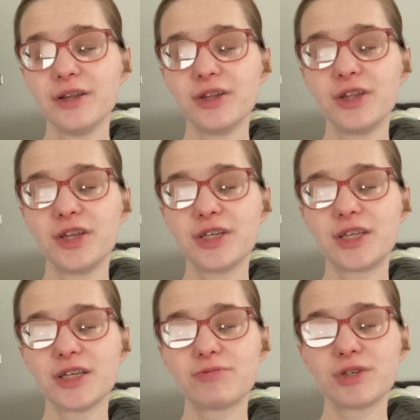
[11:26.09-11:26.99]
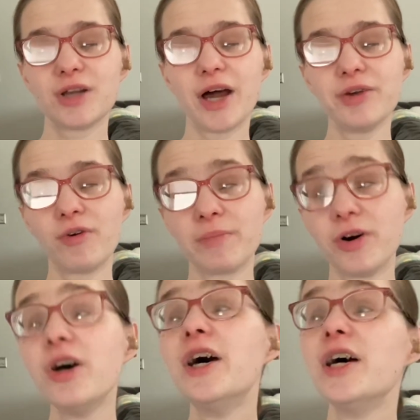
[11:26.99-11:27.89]
this was not
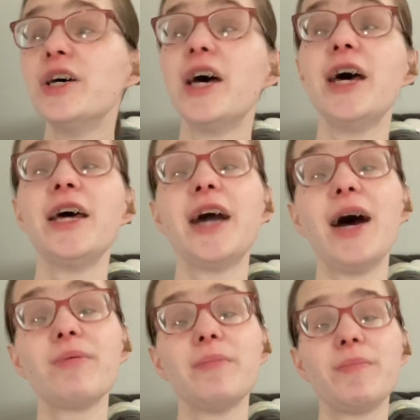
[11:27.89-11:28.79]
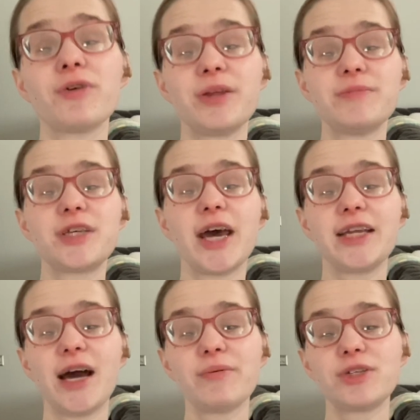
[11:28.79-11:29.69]
normal. And I remember them
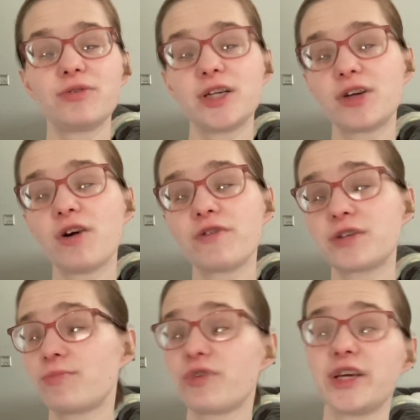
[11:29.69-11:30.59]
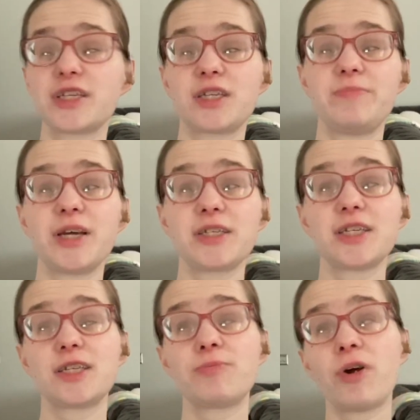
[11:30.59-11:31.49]
saying, now we do need to go over some risks because
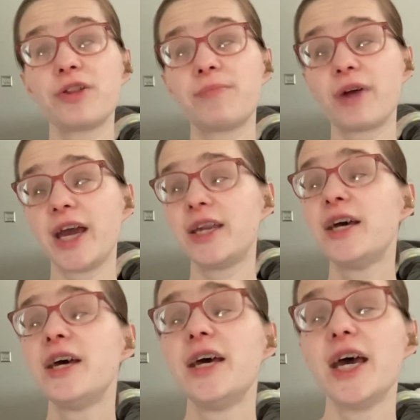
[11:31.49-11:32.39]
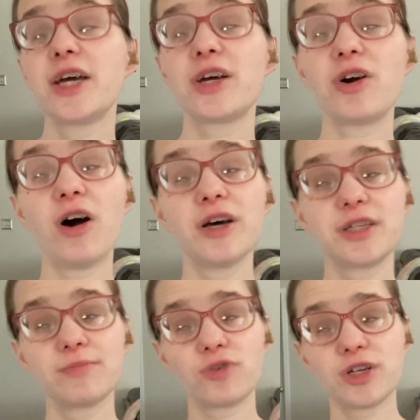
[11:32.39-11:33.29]
this is part of the brain. It could cause
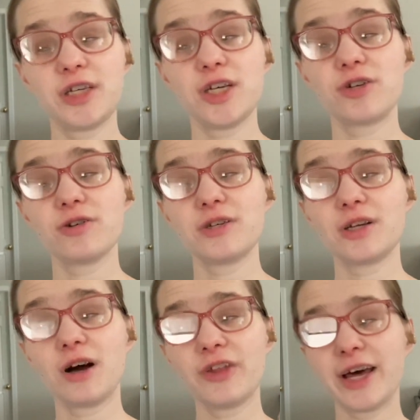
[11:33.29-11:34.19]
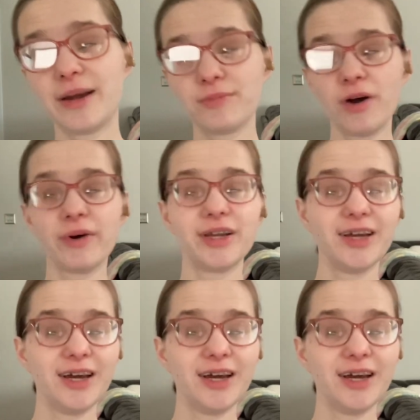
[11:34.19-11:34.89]
some more seizures and all that. And I'm going,